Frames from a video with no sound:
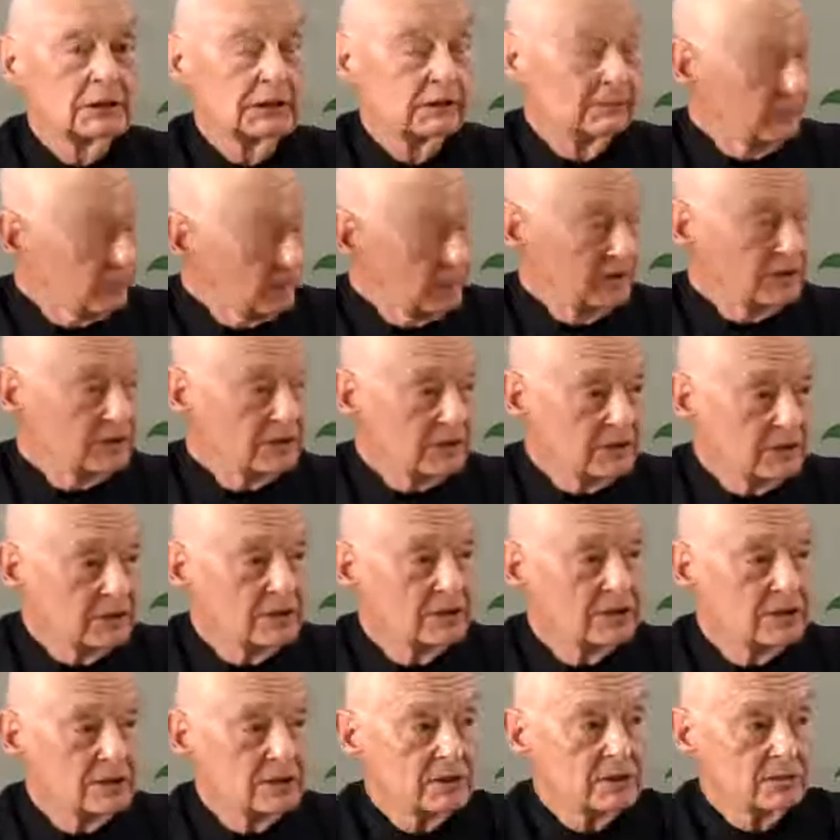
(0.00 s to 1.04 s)
And for
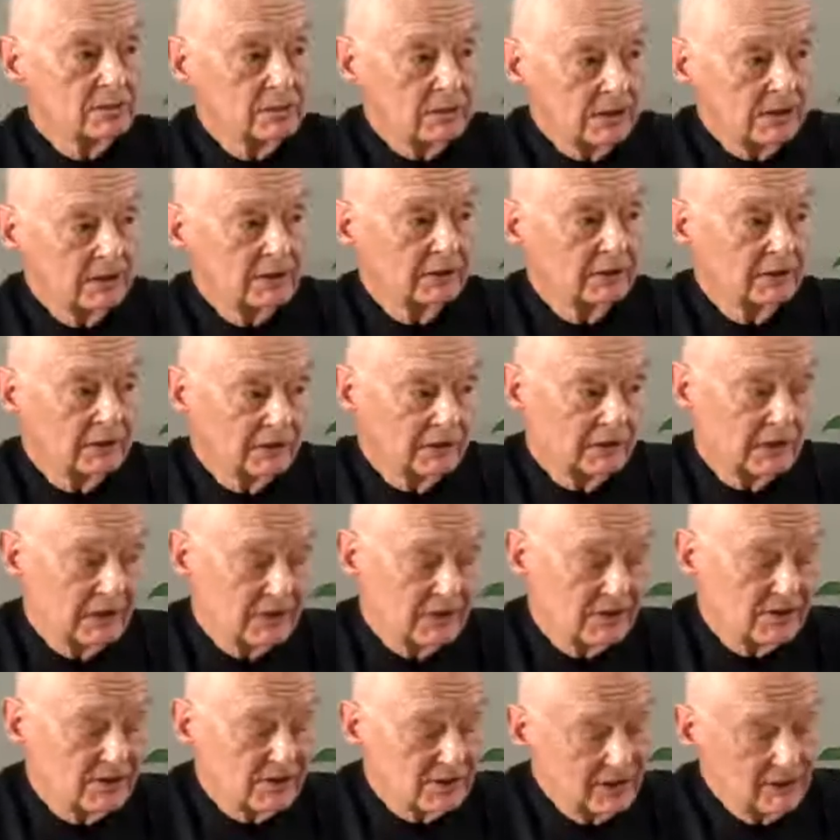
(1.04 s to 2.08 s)
instance, we thought
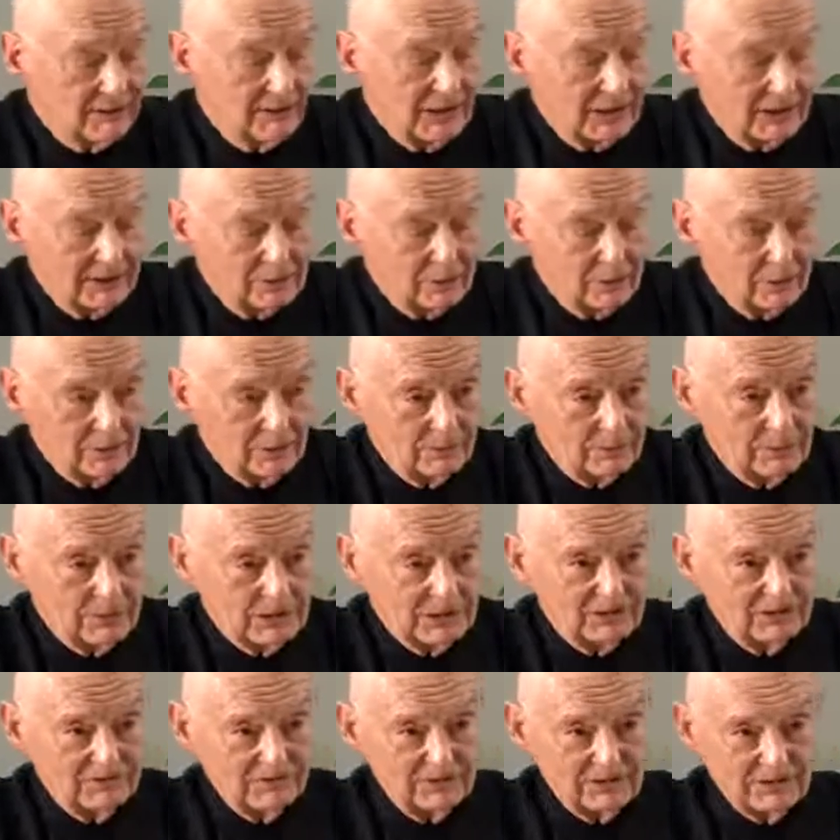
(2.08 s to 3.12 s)
that the stomach would
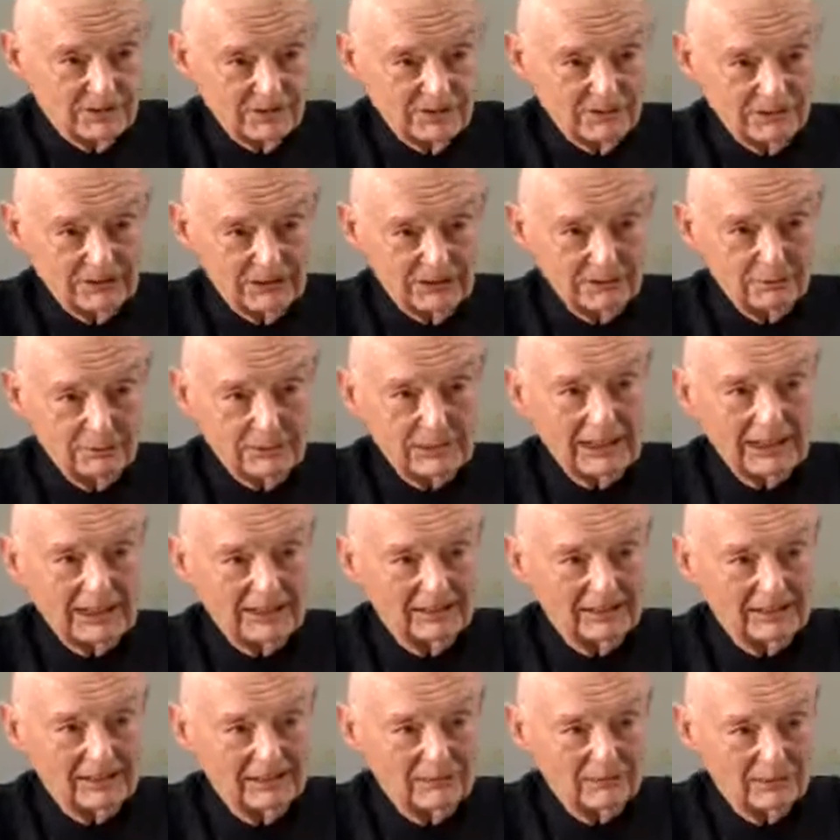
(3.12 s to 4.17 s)
be very
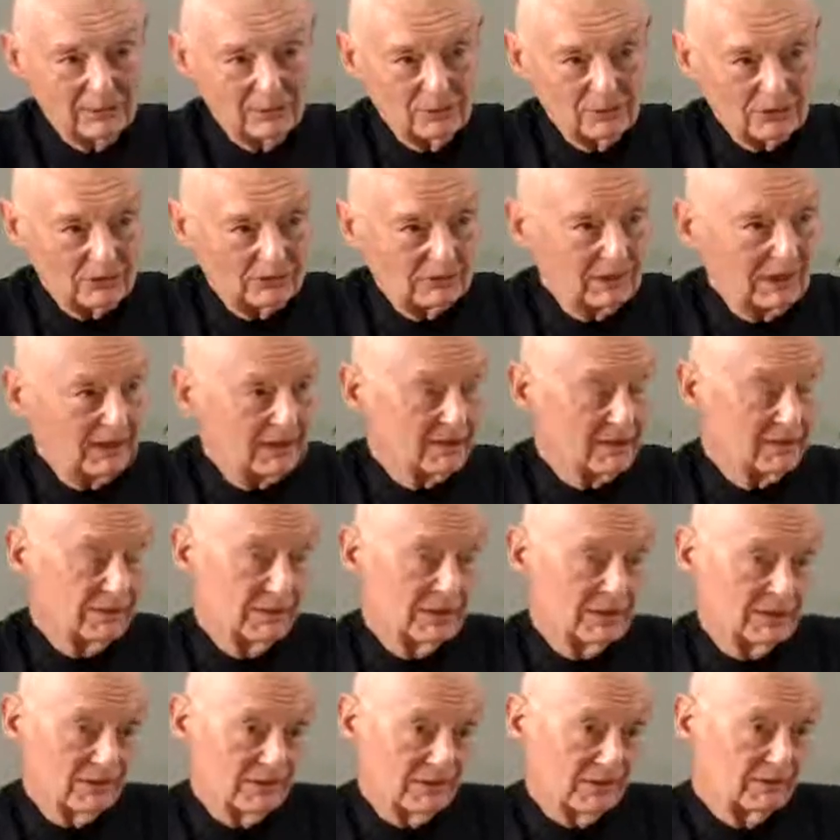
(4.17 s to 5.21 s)
reactive to stress,
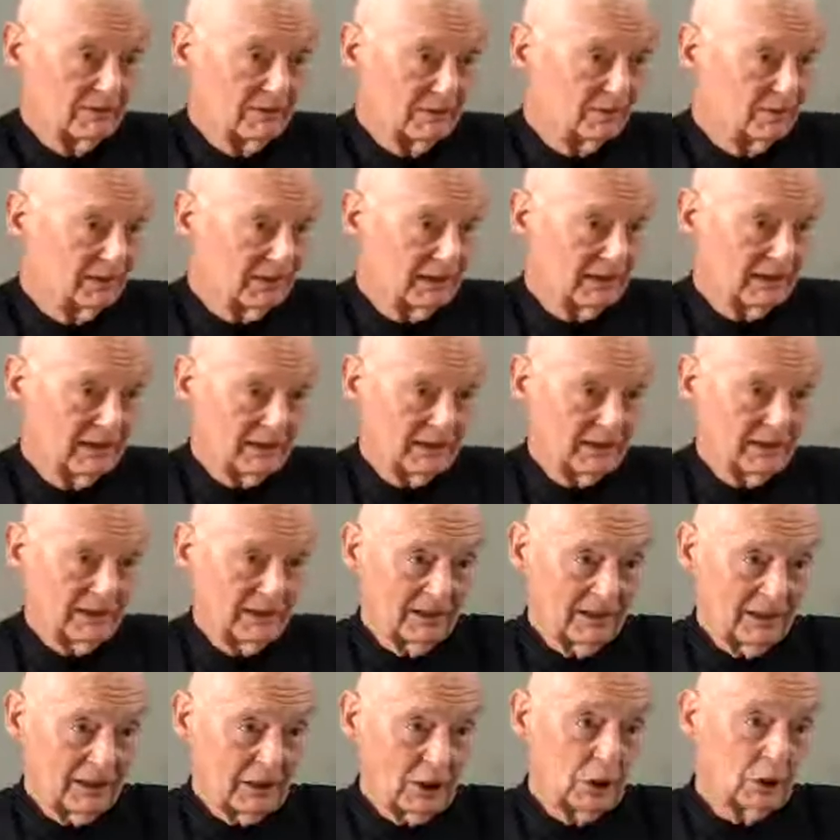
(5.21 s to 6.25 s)
because if you take a
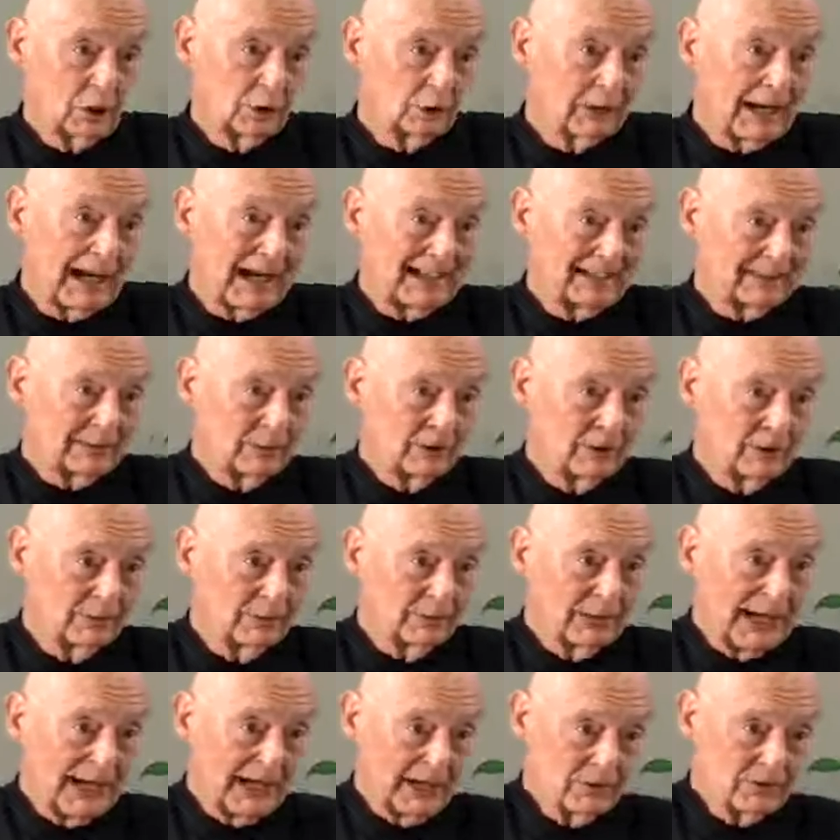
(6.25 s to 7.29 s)
rat or a
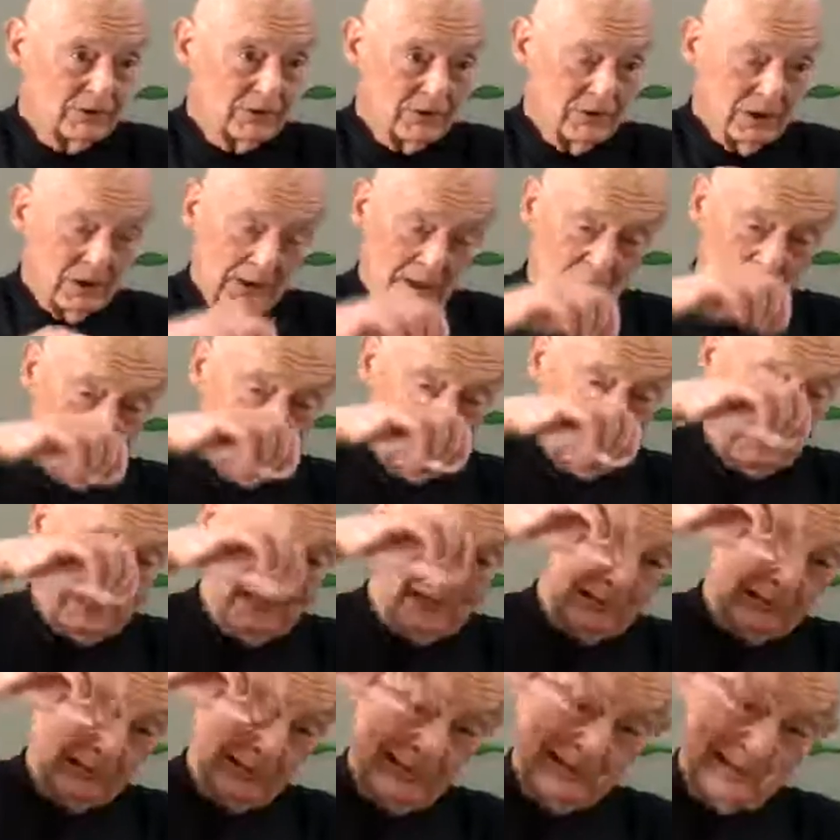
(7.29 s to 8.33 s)
mouse
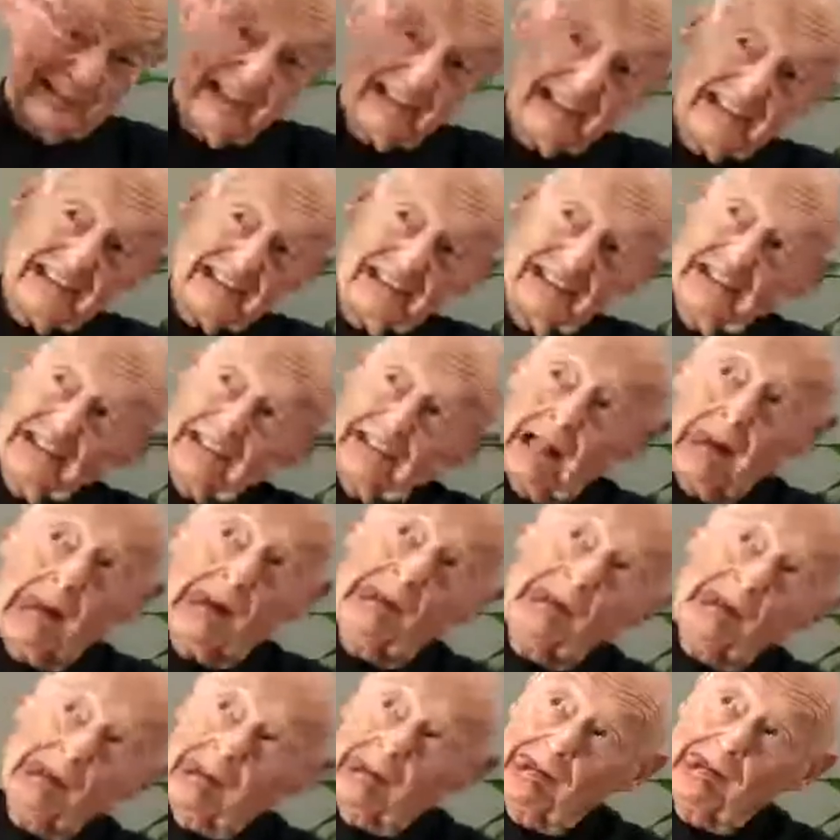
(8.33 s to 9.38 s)
and you attach it
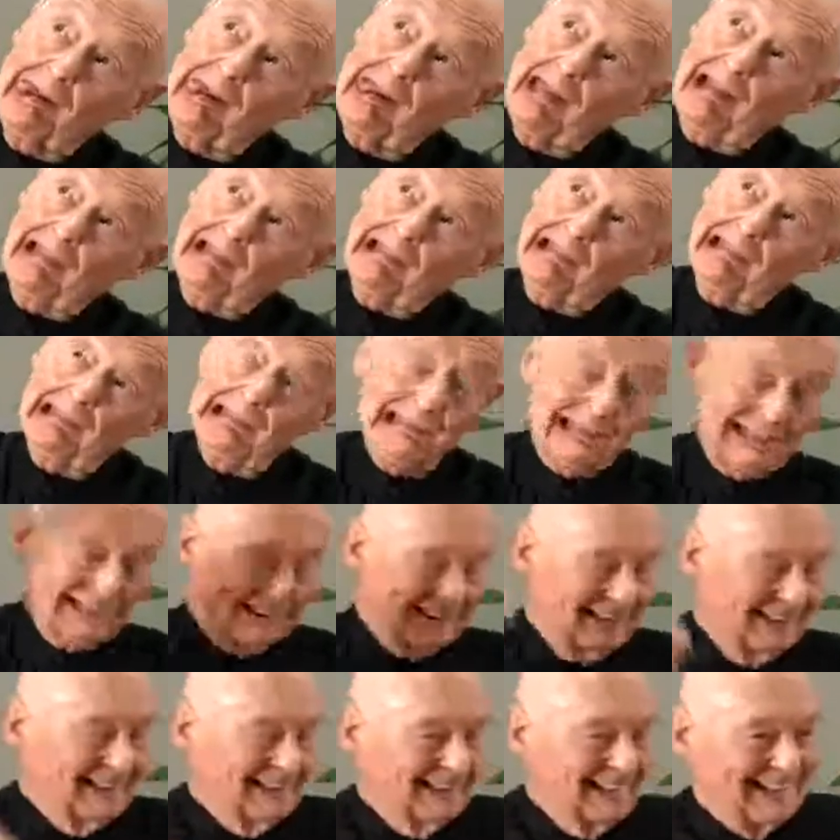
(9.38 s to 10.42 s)
like this,
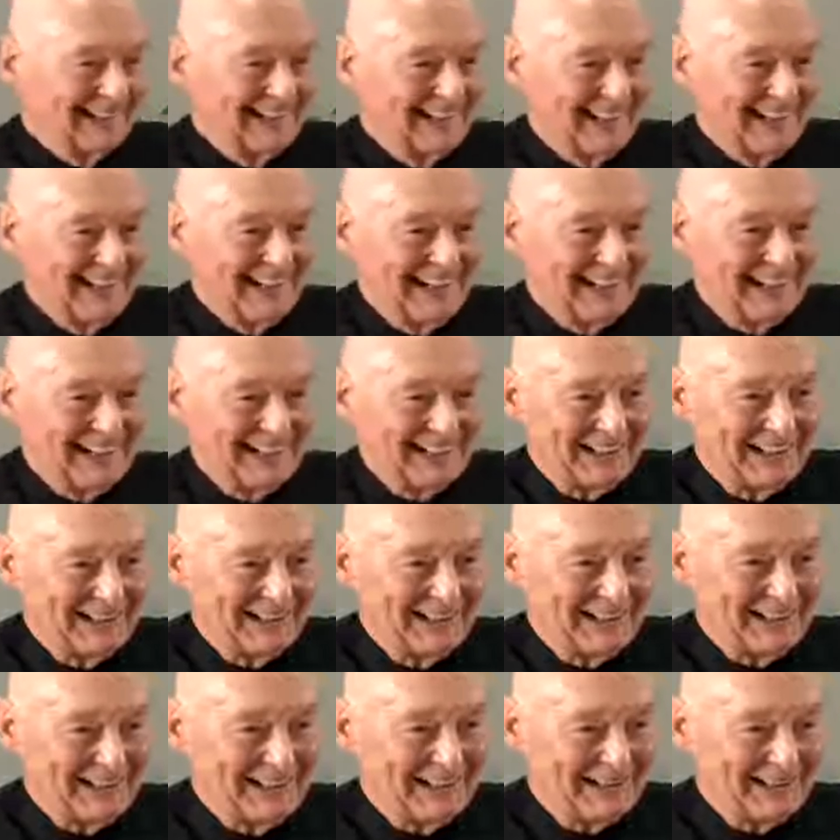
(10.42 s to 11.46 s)

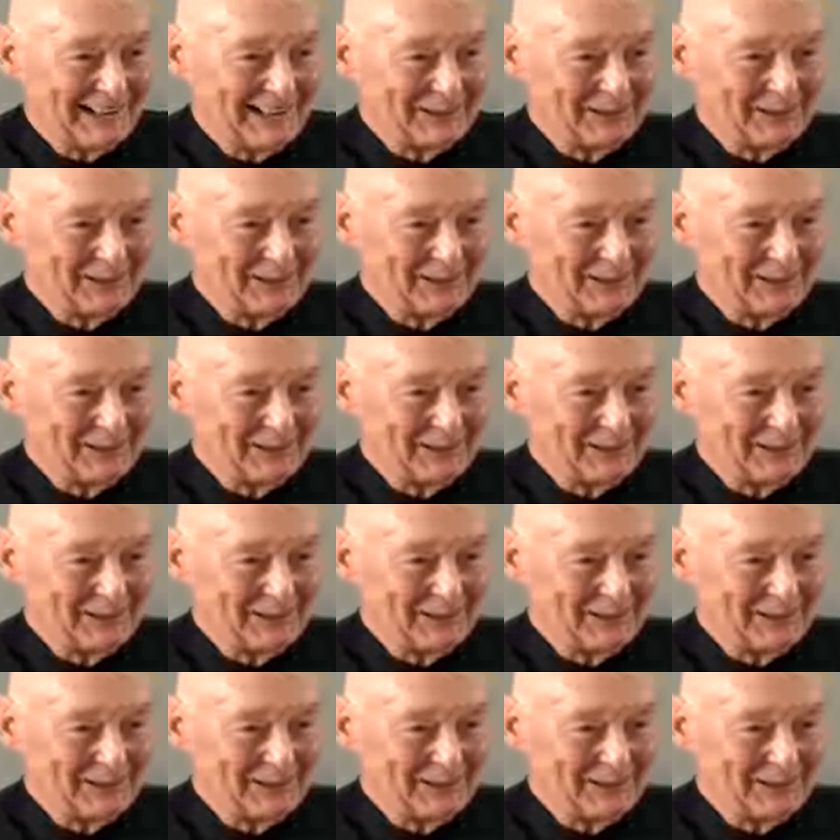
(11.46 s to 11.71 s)
and